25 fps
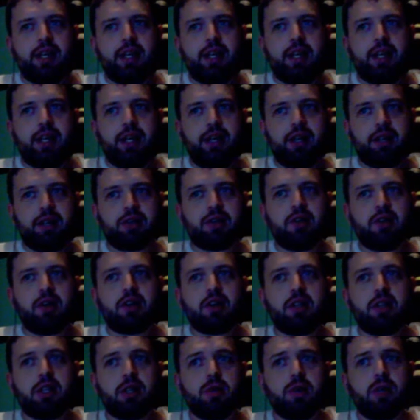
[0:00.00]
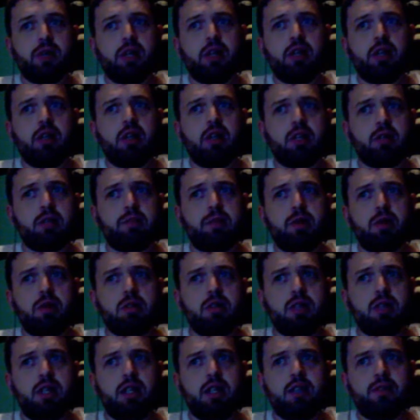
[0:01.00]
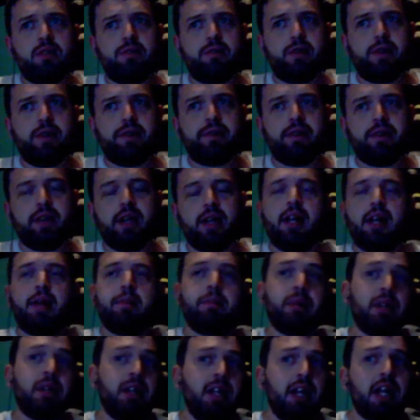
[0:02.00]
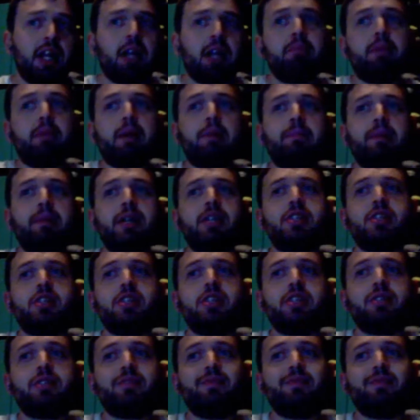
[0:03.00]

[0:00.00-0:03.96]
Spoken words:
You're talking to a girl you're supposedly in love with. But look at my bitches.